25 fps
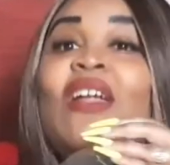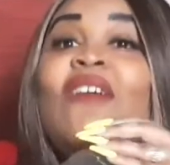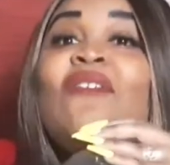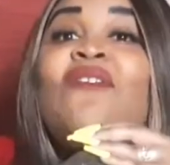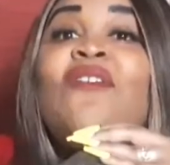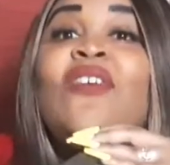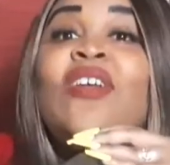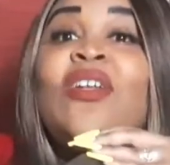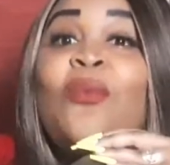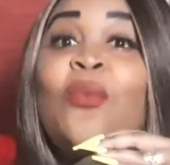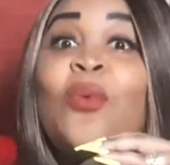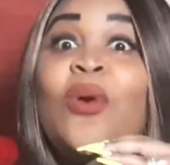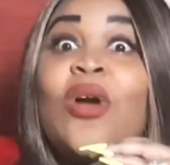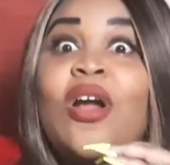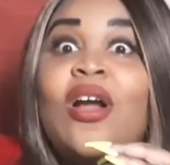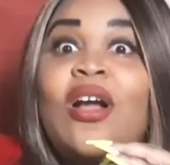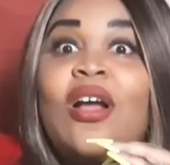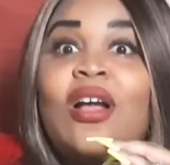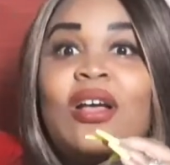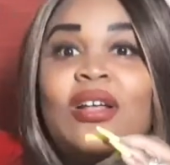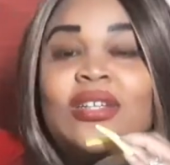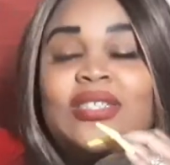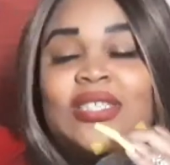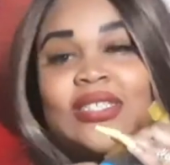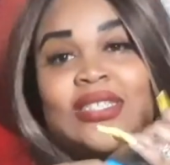for the
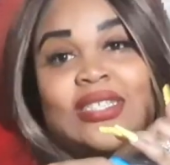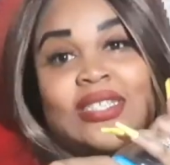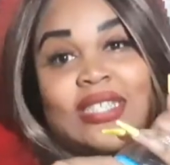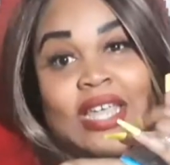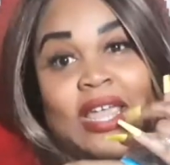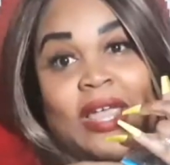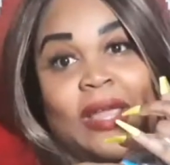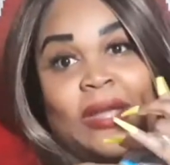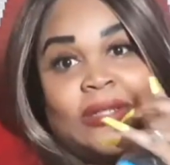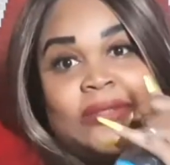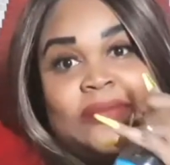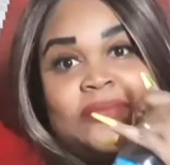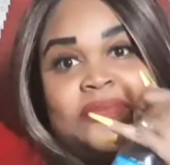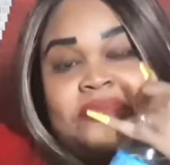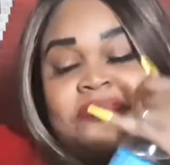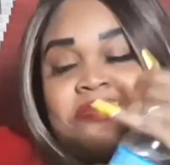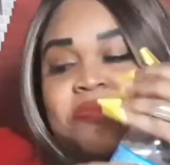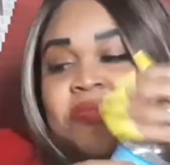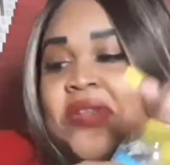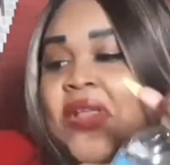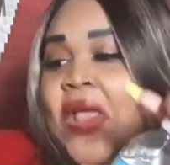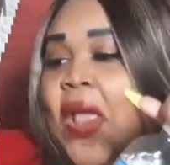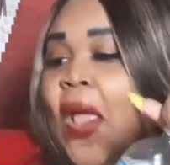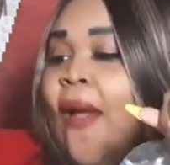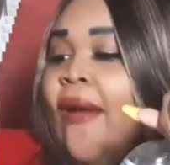world to see.
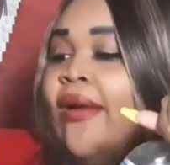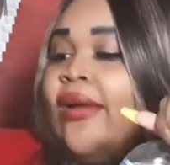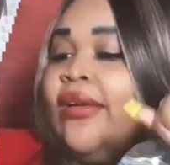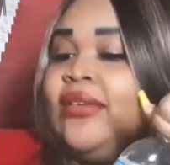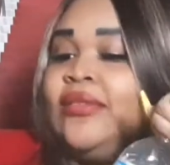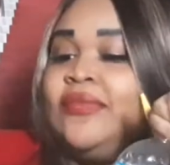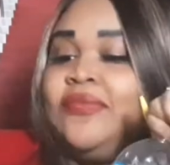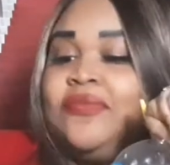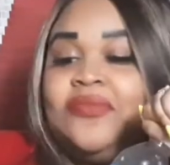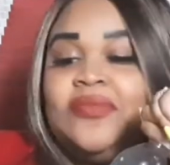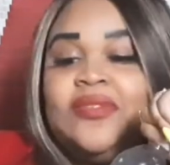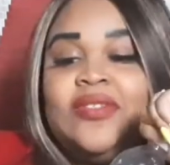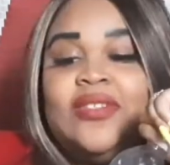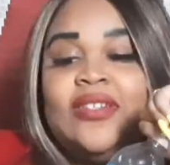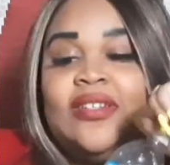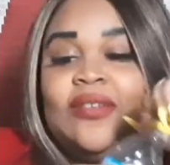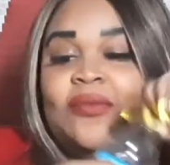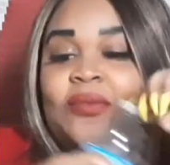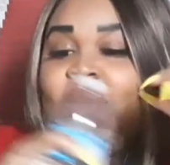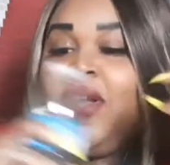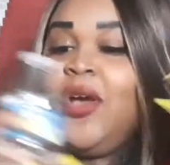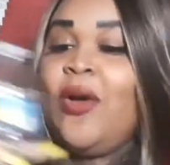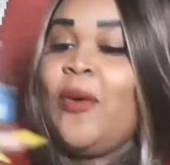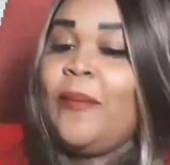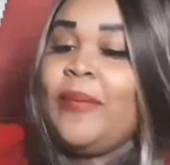
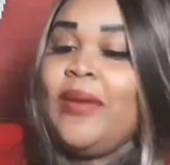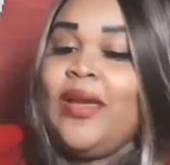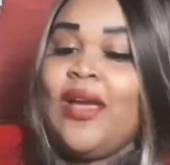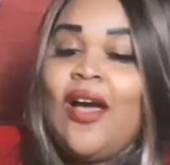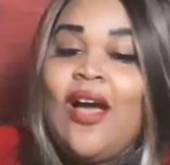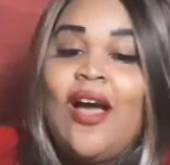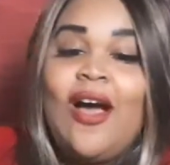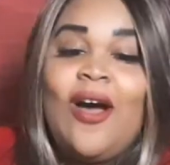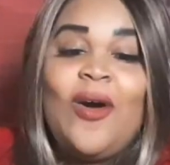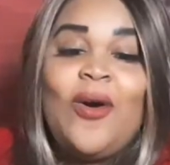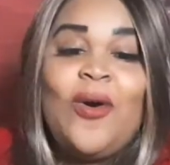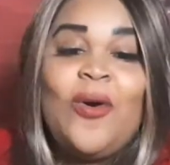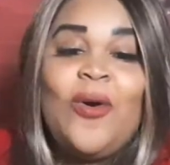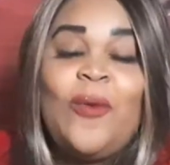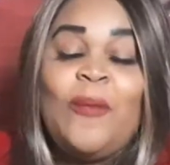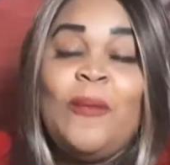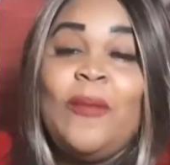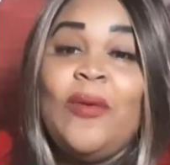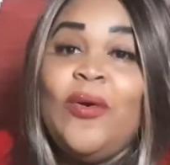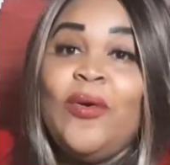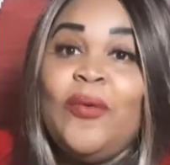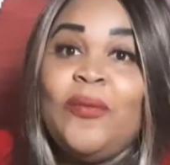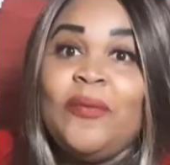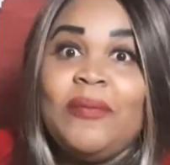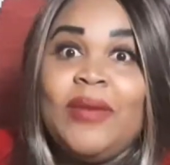We're gonna be a whole
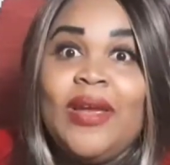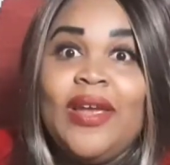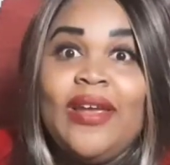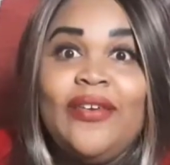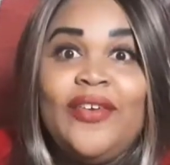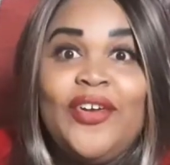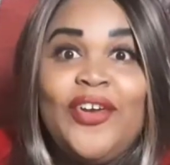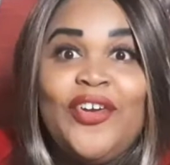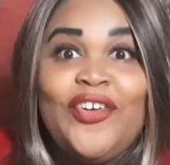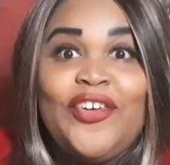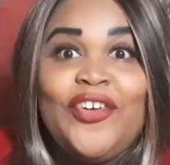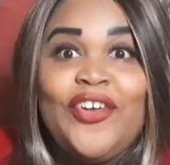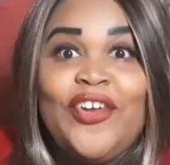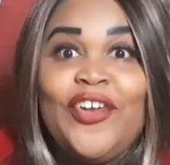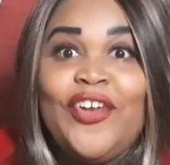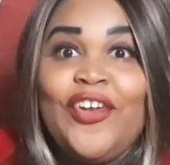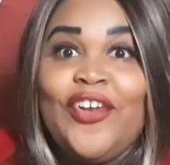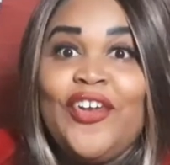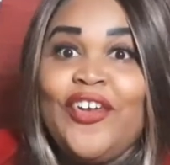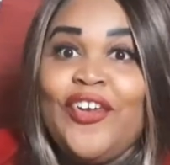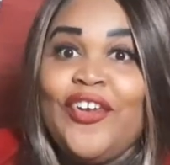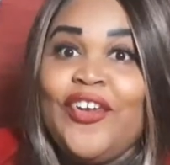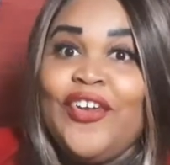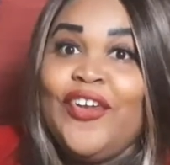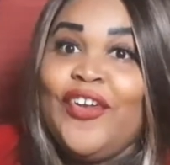movement. Mm-hmm.